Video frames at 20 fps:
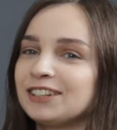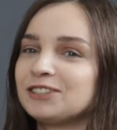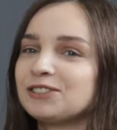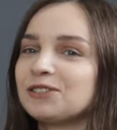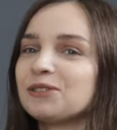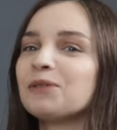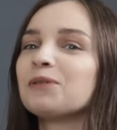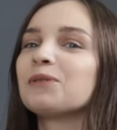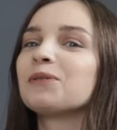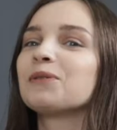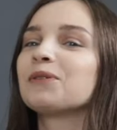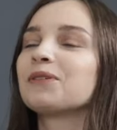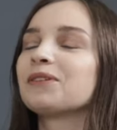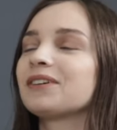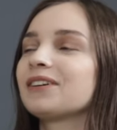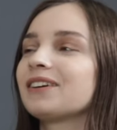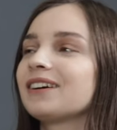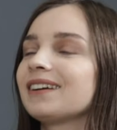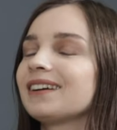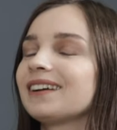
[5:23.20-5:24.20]
So
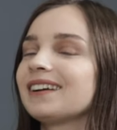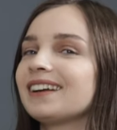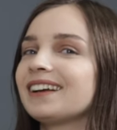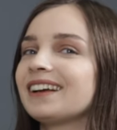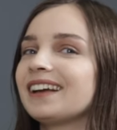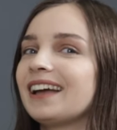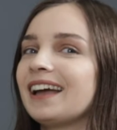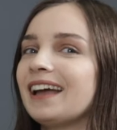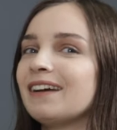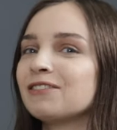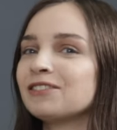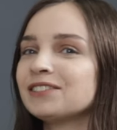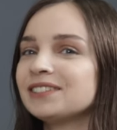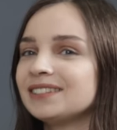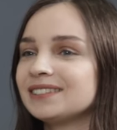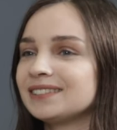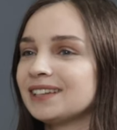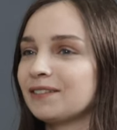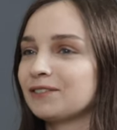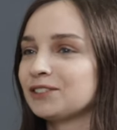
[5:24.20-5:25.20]
ever
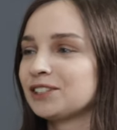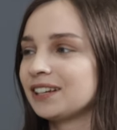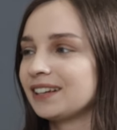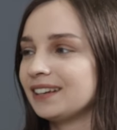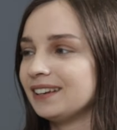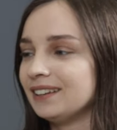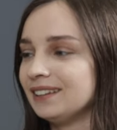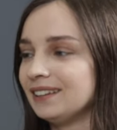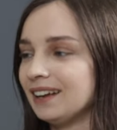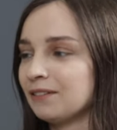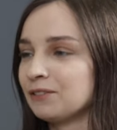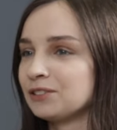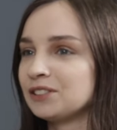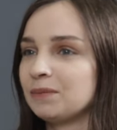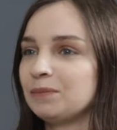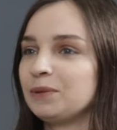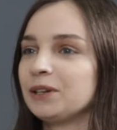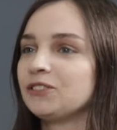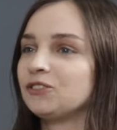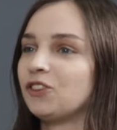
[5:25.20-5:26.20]
since I was a kid, I was
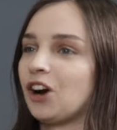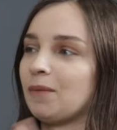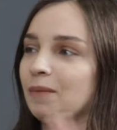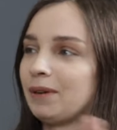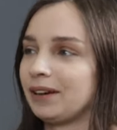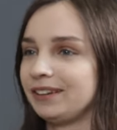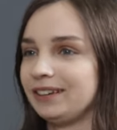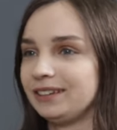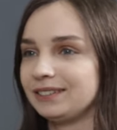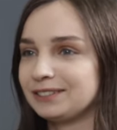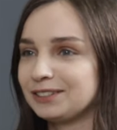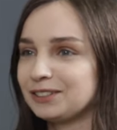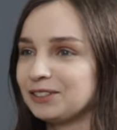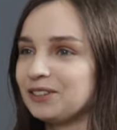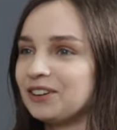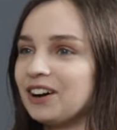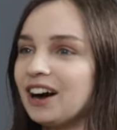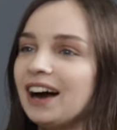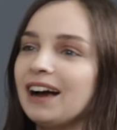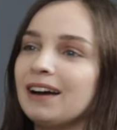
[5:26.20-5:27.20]
a big drama kid.
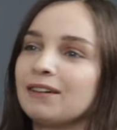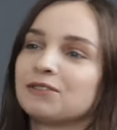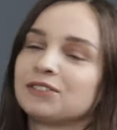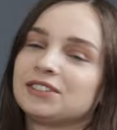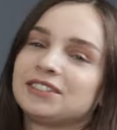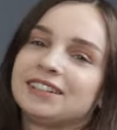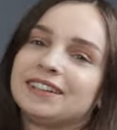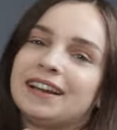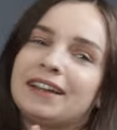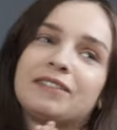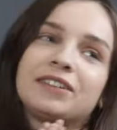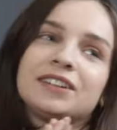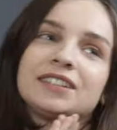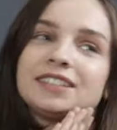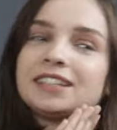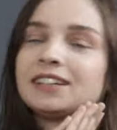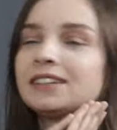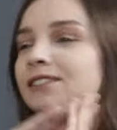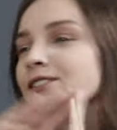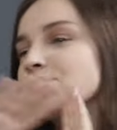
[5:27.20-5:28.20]
So I was in every
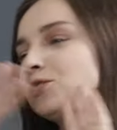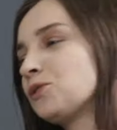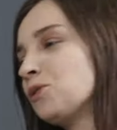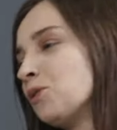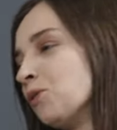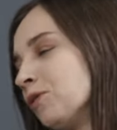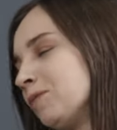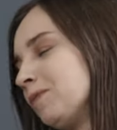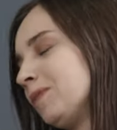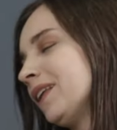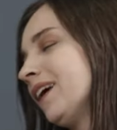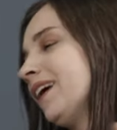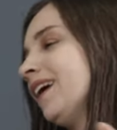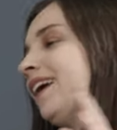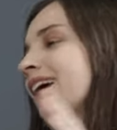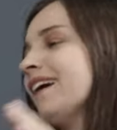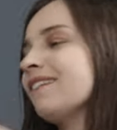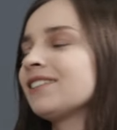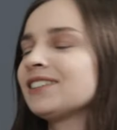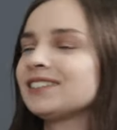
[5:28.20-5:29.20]
single school
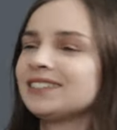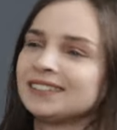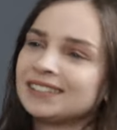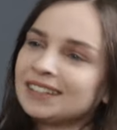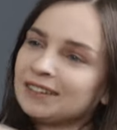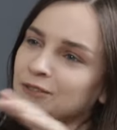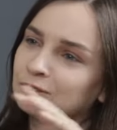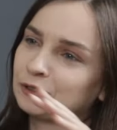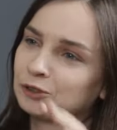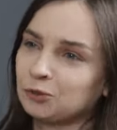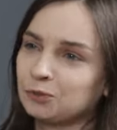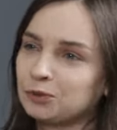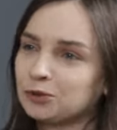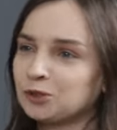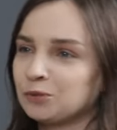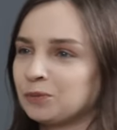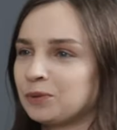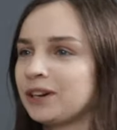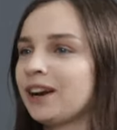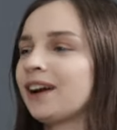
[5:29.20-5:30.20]
play ever since I was super,
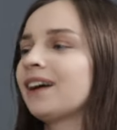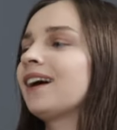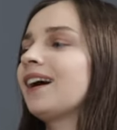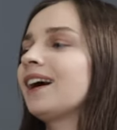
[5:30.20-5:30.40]
super young.